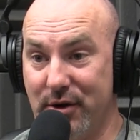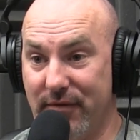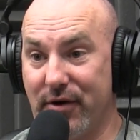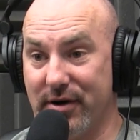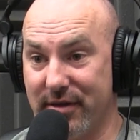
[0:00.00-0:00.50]
You've
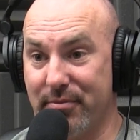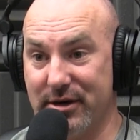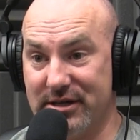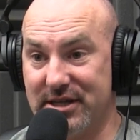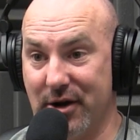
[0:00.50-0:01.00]
right. heard of the
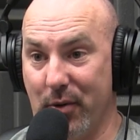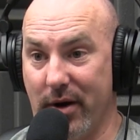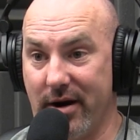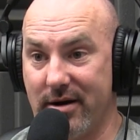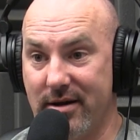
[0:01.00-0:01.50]
bridge to
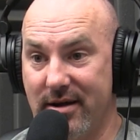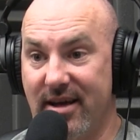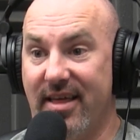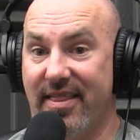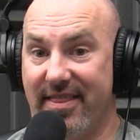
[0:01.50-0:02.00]
nowhere? Yeah,
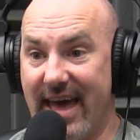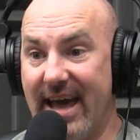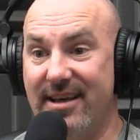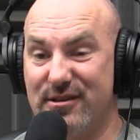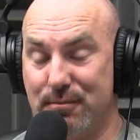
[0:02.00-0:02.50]

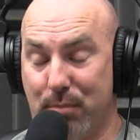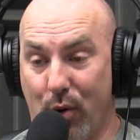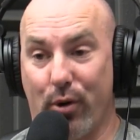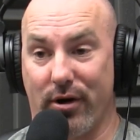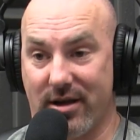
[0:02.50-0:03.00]
that is
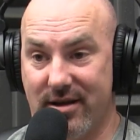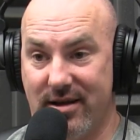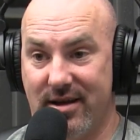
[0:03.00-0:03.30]
pork.